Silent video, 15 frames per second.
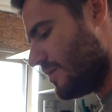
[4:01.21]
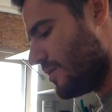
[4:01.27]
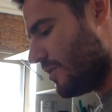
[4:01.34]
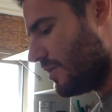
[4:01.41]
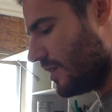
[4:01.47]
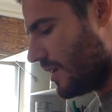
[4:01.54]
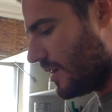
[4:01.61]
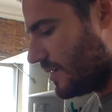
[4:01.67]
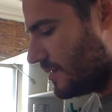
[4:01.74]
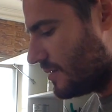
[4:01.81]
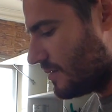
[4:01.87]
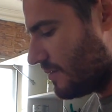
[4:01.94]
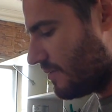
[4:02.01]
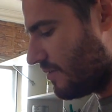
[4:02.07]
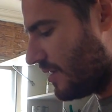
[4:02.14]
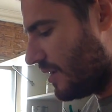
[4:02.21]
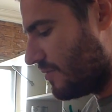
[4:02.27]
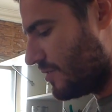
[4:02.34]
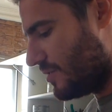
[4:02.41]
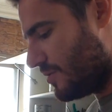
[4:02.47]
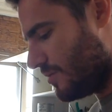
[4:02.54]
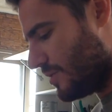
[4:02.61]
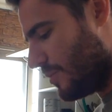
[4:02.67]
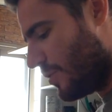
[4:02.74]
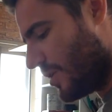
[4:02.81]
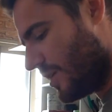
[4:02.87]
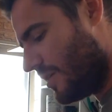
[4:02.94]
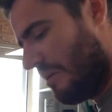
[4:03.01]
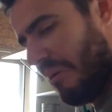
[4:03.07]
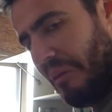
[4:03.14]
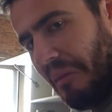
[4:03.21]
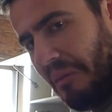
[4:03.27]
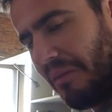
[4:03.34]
It only adds flavor to the bread.